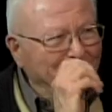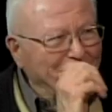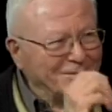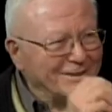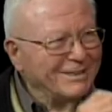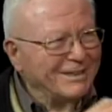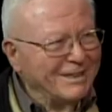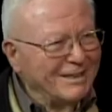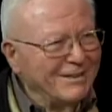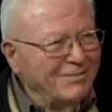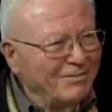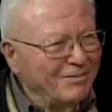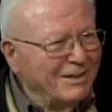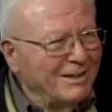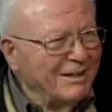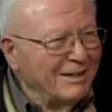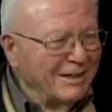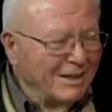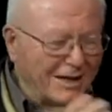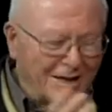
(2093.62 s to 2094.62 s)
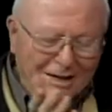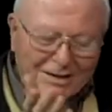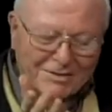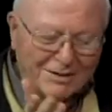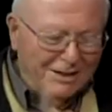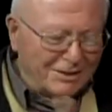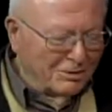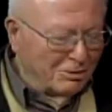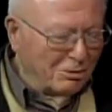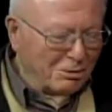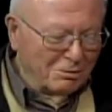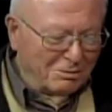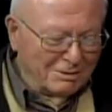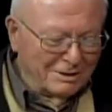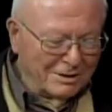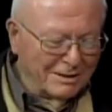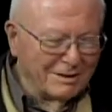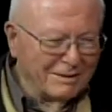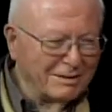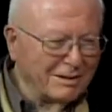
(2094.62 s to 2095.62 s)
cross our minds. Yeah, you know, they we do. Think
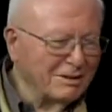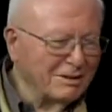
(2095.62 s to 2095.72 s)
about yeah, them. they